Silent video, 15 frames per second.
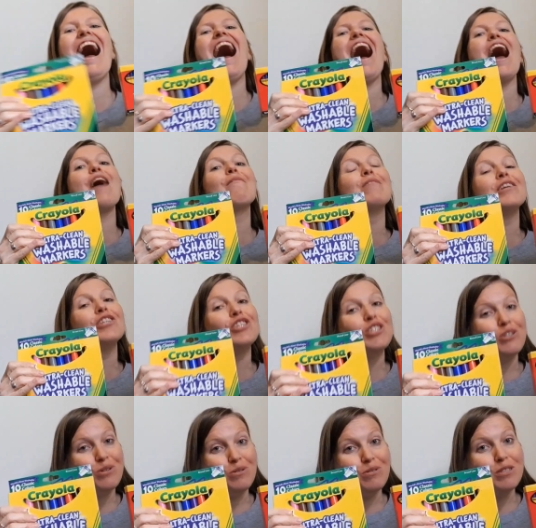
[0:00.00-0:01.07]
I would
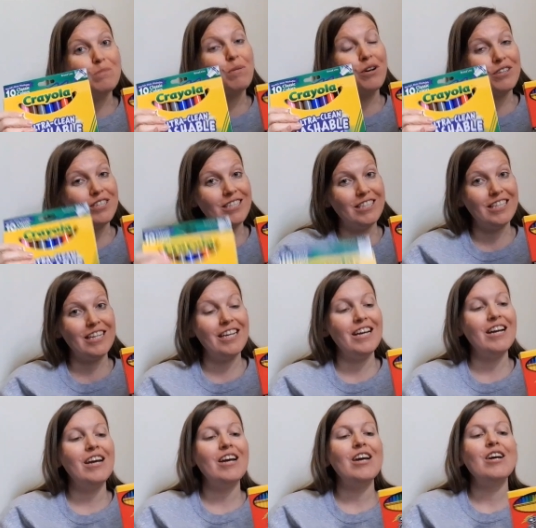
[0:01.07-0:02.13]
choose personally
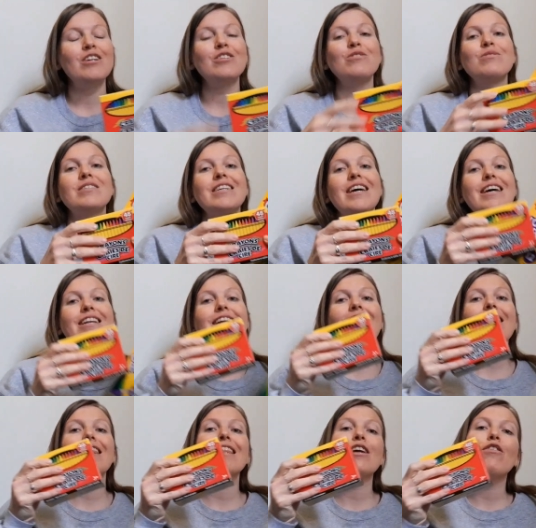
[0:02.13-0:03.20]
to send
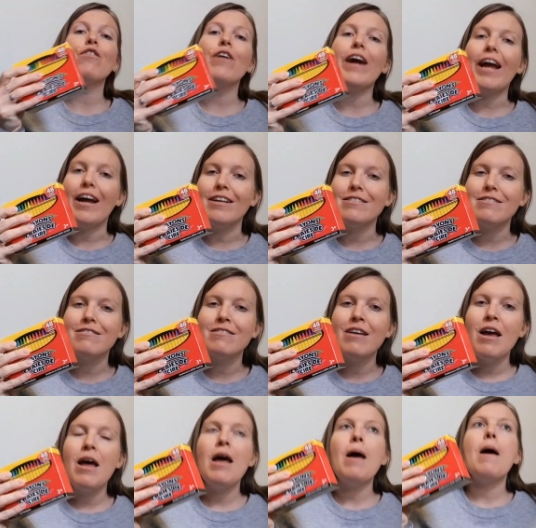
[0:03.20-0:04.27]
the crayons.
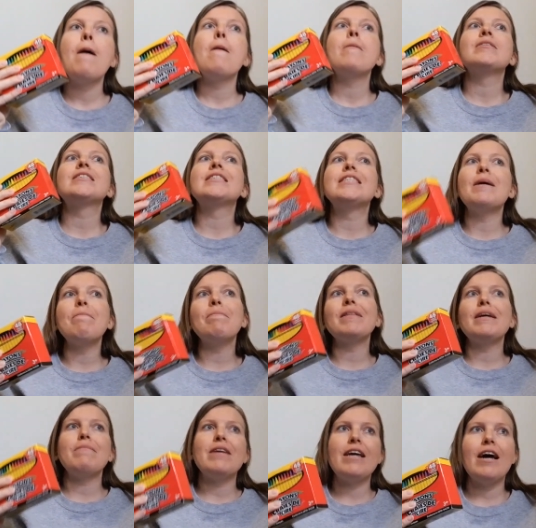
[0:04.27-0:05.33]

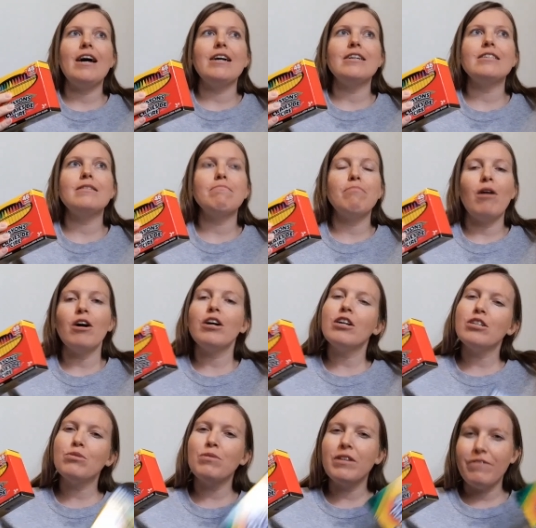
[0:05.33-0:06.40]
Simply because
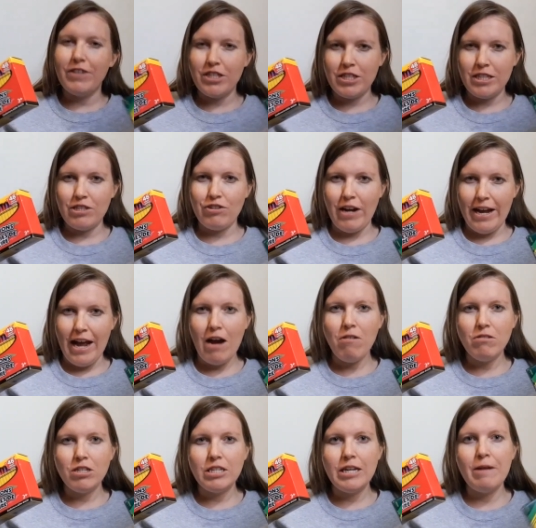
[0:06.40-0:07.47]
markers will eventually dry
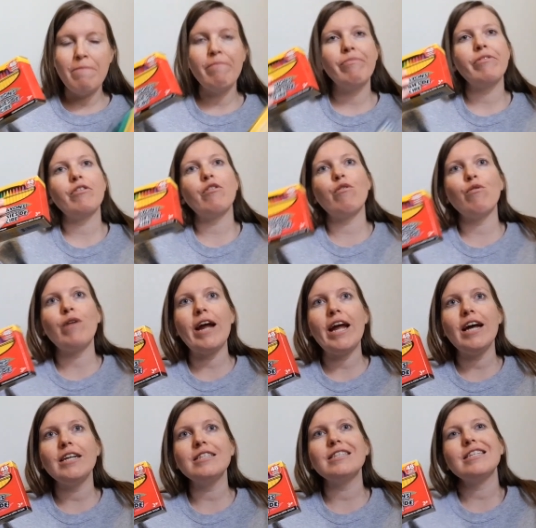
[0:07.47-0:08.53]
out.
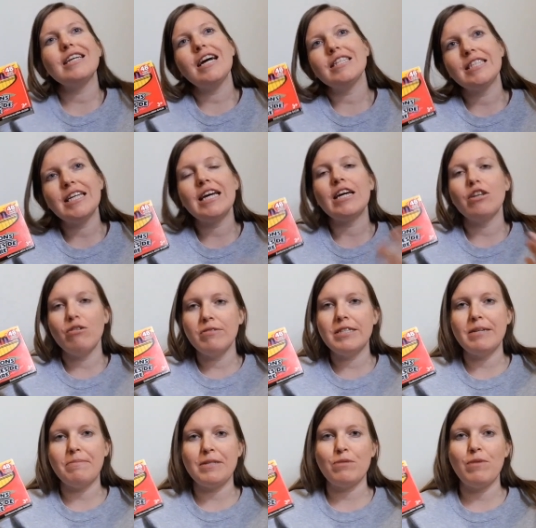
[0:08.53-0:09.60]
Crayons, yes, they get
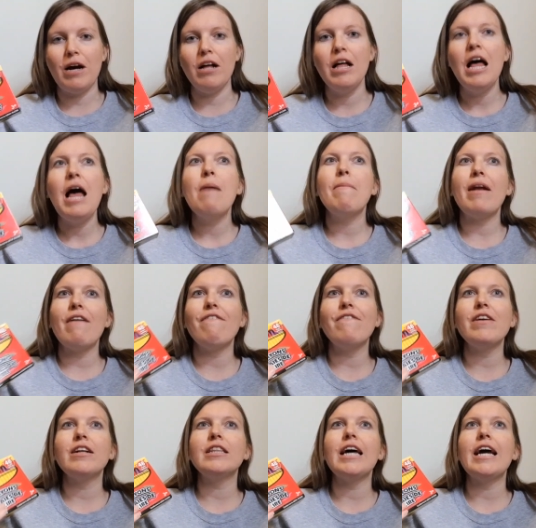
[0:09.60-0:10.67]
used up as well, but I
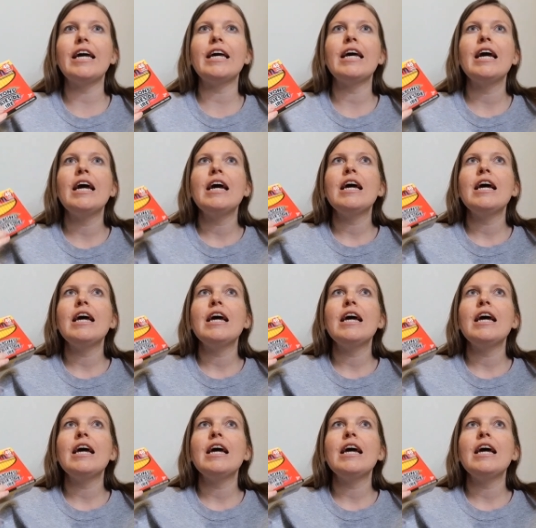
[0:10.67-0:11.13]
feel like